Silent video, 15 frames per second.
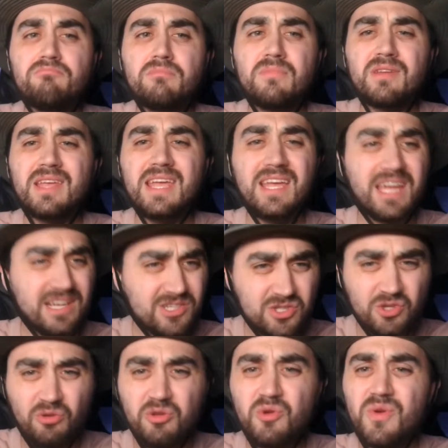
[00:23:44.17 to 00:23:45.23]
He can
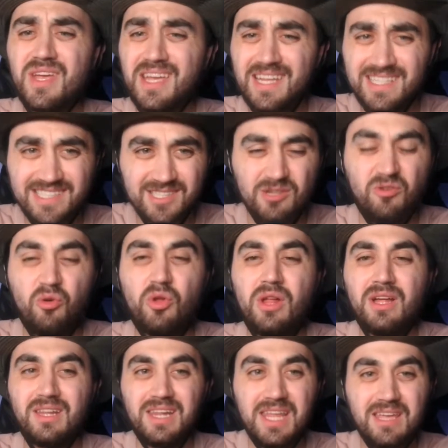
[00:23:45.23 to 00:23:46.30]
show you he can still
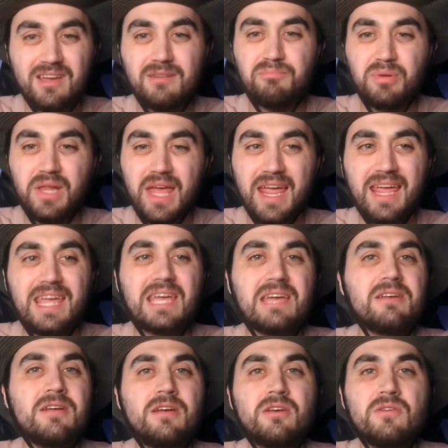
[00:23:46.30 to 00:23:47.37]
link up play.
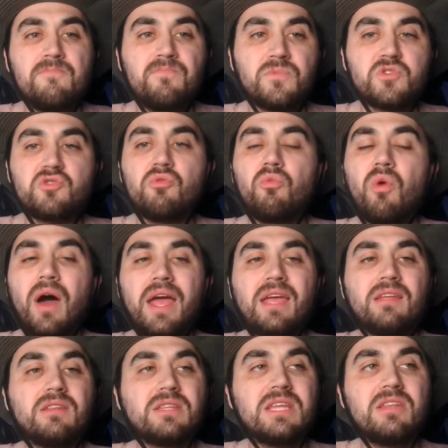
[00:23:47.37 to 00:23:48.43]
So why
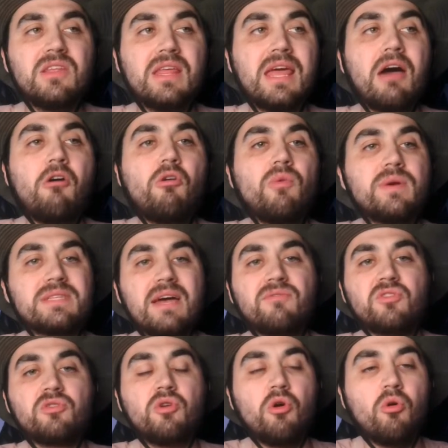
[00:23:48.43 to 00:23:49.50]
did it always have to
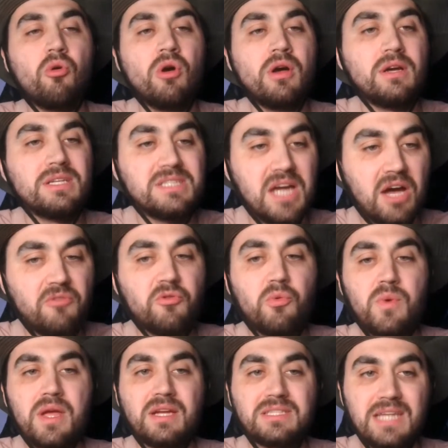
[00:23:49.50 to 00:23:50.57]
go down the
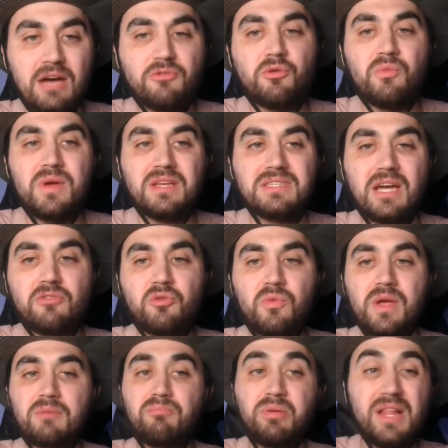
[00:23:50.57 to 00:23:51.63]
wing, down the wing, down the wing?
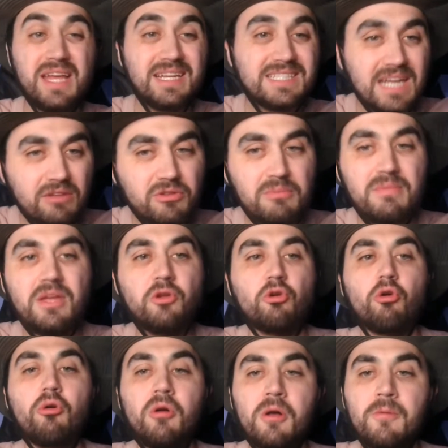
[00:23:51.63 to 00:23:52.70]
Play it down the middle.
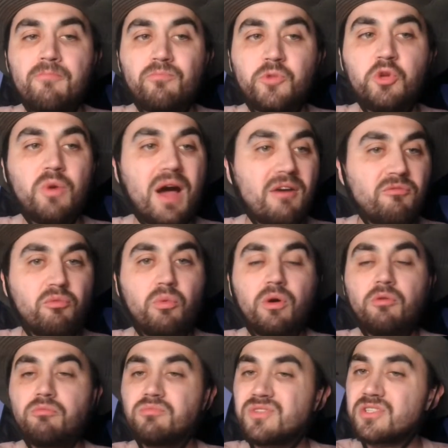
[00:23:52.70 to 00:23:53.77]
You have
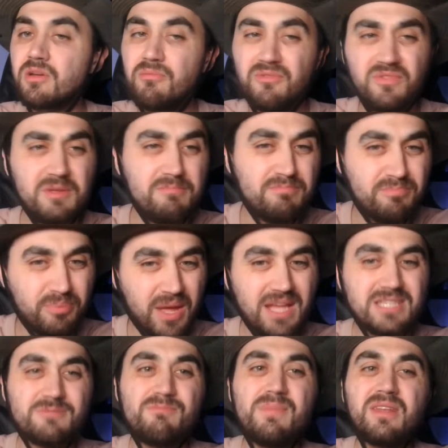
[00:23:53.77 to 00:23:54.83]
some of the
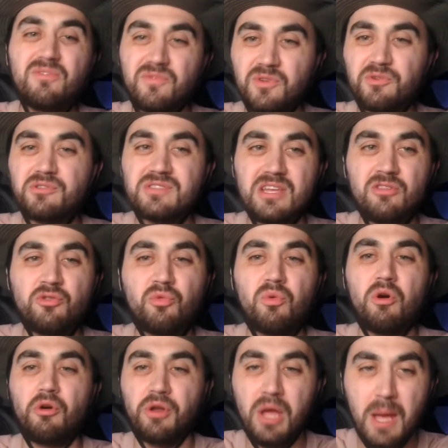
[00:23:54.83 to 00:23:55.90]
best midfielders in the
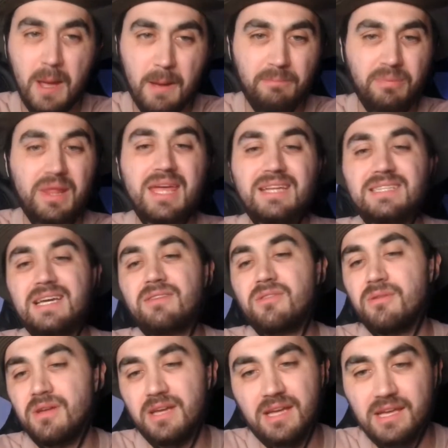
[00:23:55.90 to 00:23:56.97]
world. Play it down
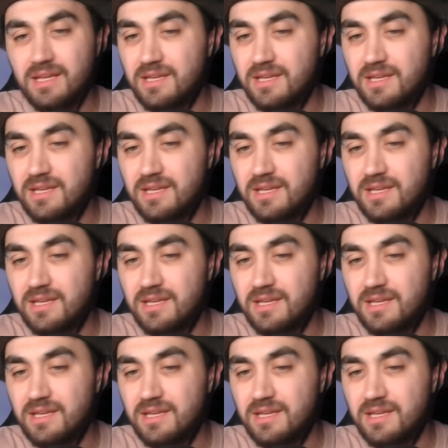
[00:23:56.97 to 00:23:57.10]
the...